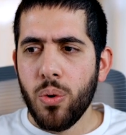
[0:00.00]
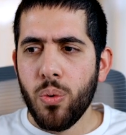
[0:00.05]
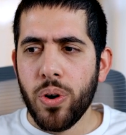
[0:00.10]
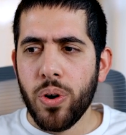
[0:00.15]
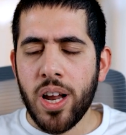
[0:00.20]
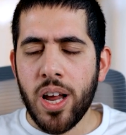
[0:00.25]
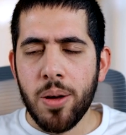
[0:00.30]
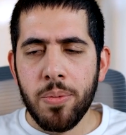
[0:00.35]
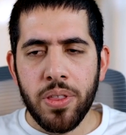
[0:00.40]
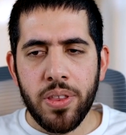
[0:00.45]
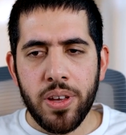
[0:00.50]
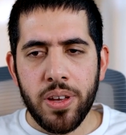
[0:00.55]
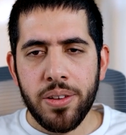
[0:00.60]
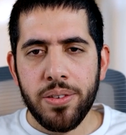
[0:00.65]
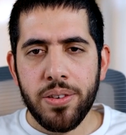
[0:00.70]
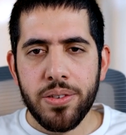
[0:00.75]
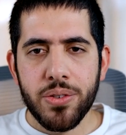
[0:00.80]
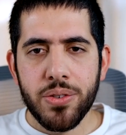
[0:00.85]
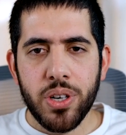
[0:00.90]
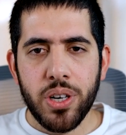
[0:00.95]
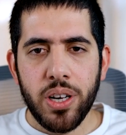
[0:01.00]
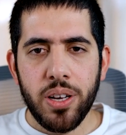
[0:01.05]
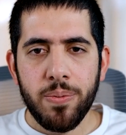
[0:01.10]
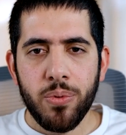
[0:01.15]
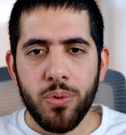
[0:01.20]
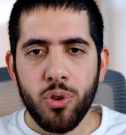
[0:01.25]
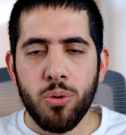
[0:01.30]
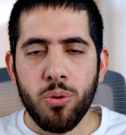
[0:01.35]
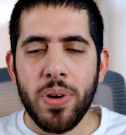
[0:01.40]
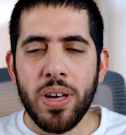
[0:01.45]
when I'm in the industry,
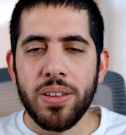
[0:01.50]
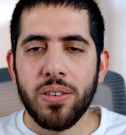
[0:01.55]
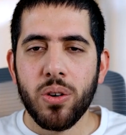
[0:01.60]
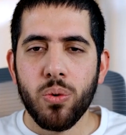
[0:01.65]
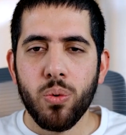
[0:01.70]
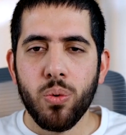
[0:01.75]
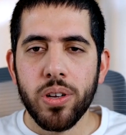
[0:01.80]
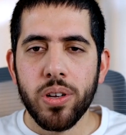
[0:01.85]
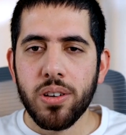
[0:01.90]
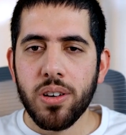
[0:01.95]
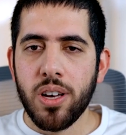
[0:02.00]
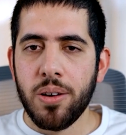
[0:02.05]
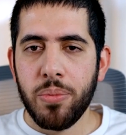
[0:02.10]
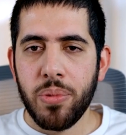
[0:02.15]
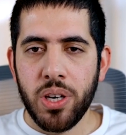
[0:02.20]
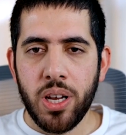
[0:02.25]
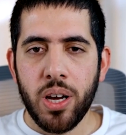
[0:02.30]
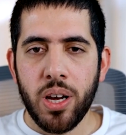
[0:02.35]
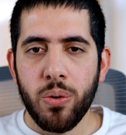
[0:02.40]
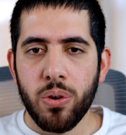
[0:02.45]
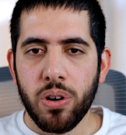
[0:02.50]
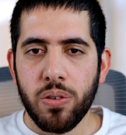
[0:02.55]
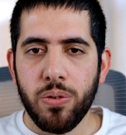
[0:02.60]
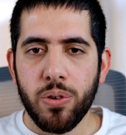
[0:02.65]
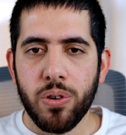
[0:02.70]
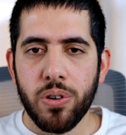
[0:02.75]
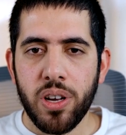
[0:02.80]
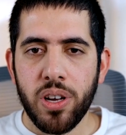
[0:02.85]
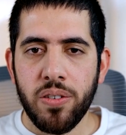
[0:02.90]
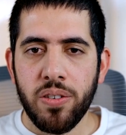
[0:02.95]
no matter what company I work for,